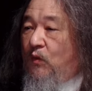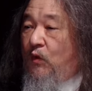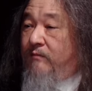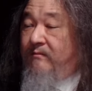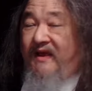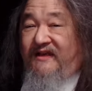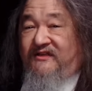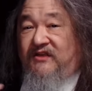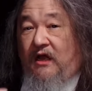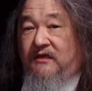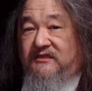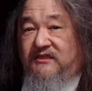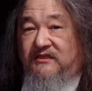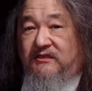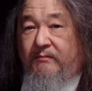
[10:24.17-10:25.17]
What makes
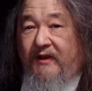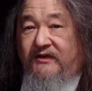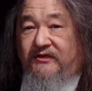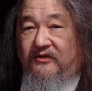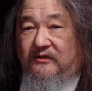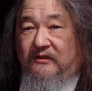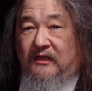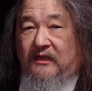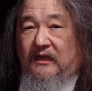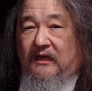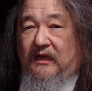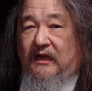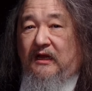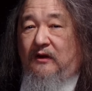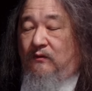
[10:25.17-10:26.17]
us special?
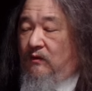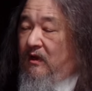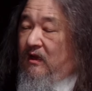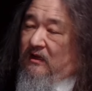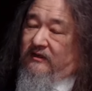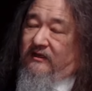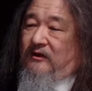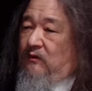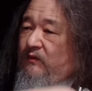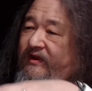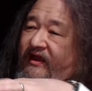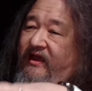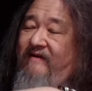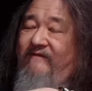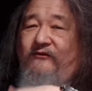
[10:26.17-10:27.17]
uh, well, you know,
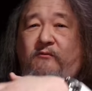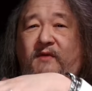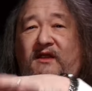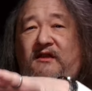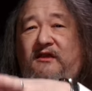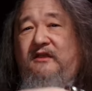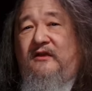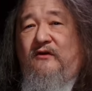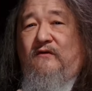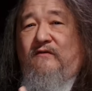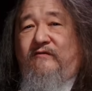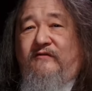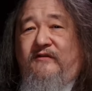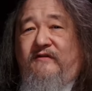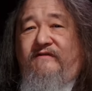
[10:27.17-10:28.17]
we have dominion
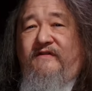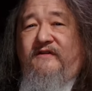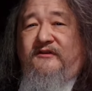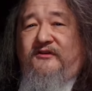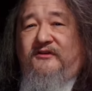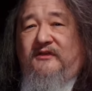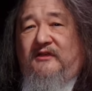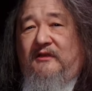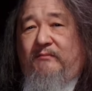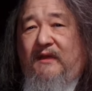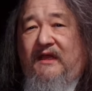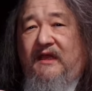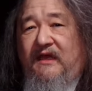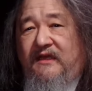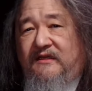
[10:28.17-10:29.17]
over the fish and the
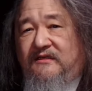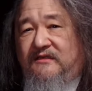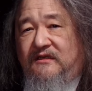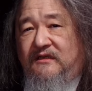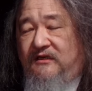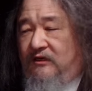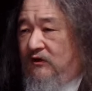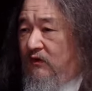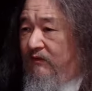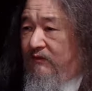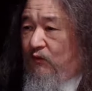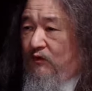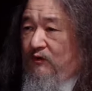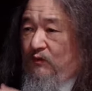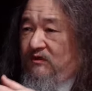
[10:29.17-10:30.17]
plants, and you know,
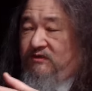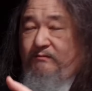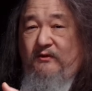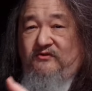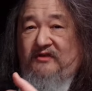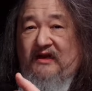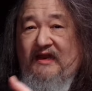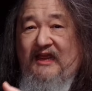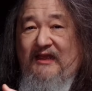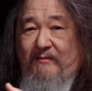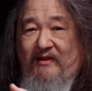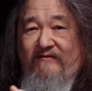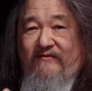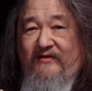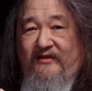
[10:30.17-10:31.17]
and we're, we're supposed to
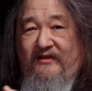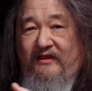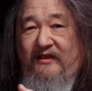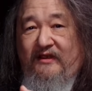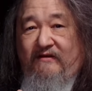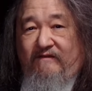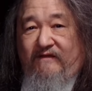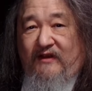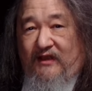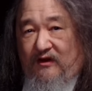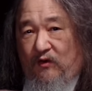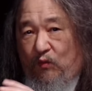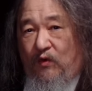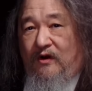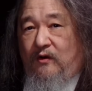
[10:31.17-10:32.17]
name everything. In fact, you
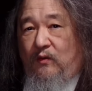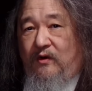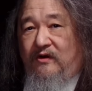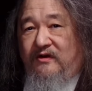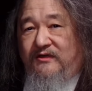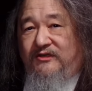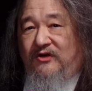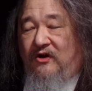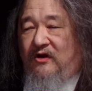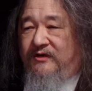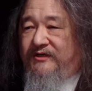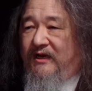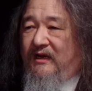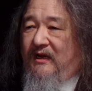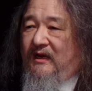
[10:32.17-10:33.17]
know, we're we're in
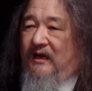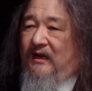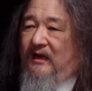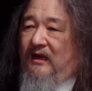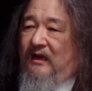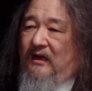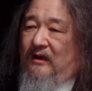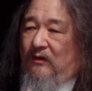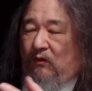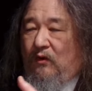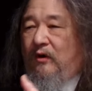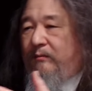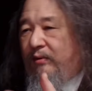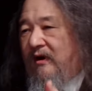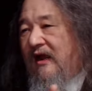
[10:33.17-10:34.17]
charge. Uh, uh,
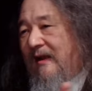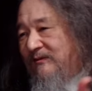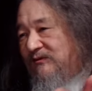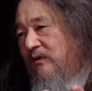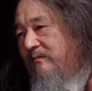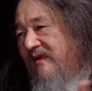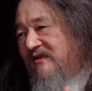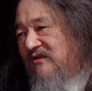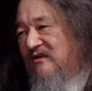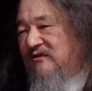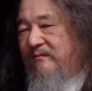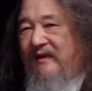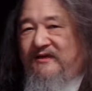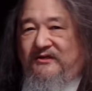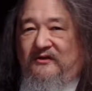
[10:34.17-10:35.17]
or perhaps what makes us
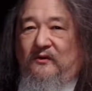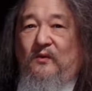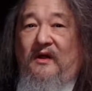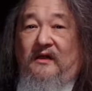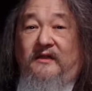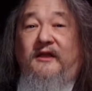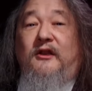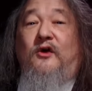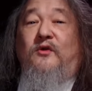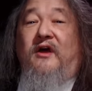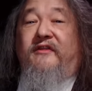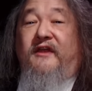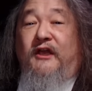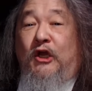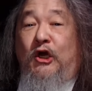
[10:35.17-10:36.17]
special? Well, you know,
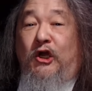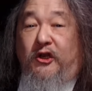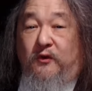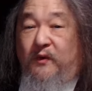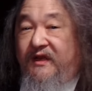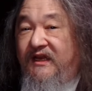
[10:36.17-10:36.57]
nothing good.